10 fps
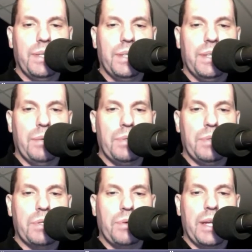that was
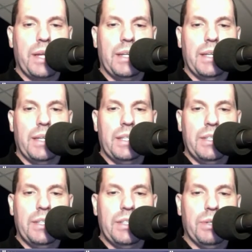created in the
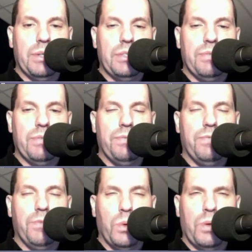Series
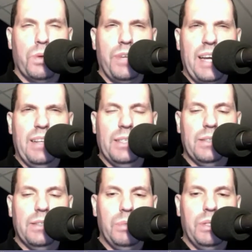4 finale,
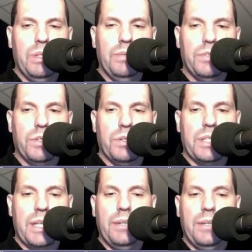I believe, Journey's End.